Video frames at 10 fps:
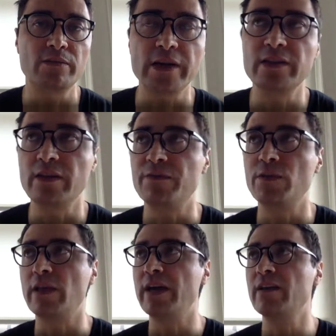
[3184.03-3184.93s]
right? If
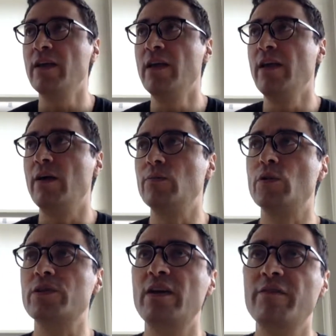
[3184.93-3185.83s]
you like, and
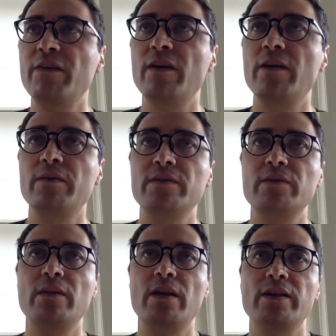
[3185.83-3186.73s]
what kind of
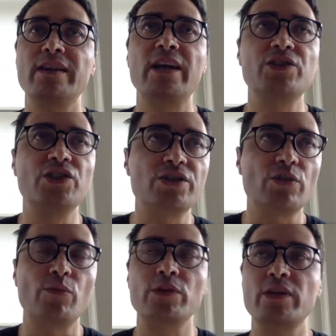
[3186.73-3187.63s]

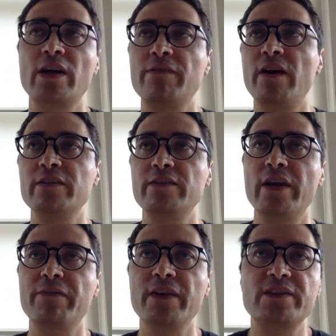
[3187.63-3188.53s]
nudges or what kind of
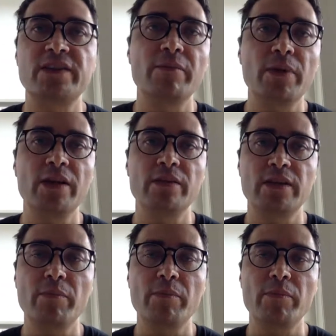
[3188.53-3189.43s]
other effects they
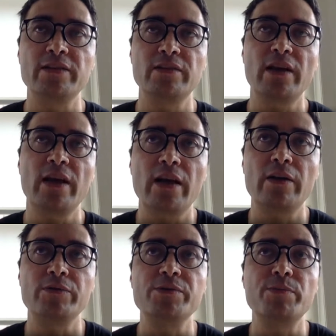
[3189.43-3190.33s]
might
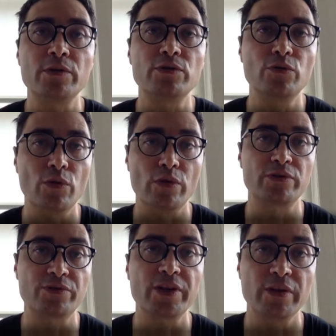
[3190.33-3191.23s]
respond to
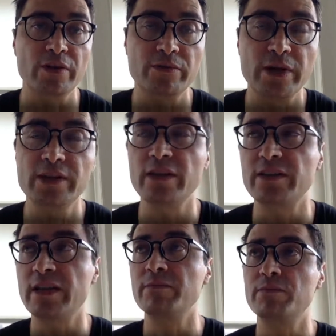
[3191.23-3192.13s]
or trigger, right?
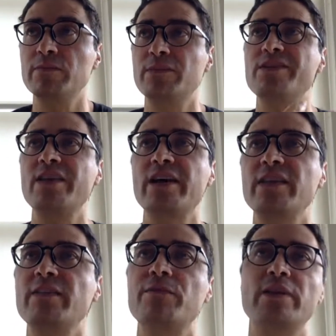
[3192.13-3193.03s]
And then
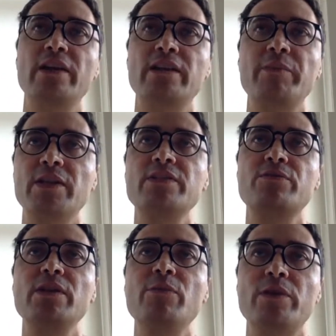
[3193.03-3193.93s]
designing for that.
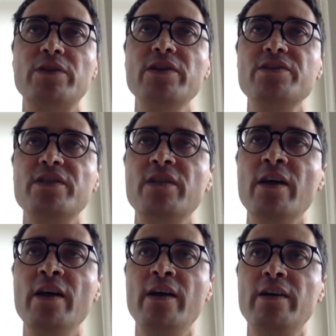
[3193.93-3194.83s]
That's really what it is, and
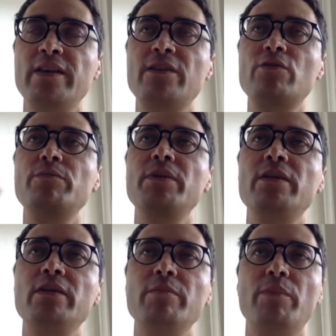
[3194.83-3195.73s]
that could
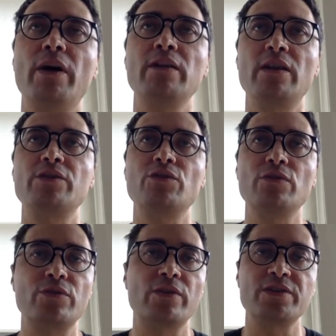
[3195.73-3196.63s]
be by and large
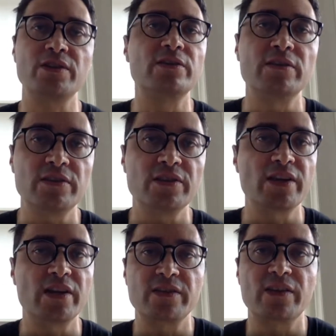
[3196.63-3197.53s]
also considered
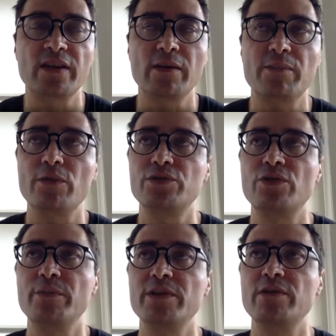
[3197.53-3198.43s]
design thinking
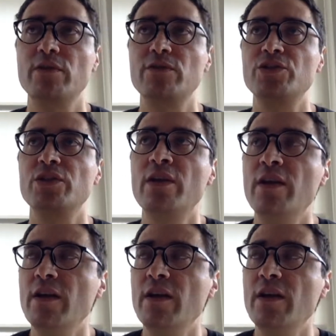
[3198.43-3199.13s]
approach or methodology.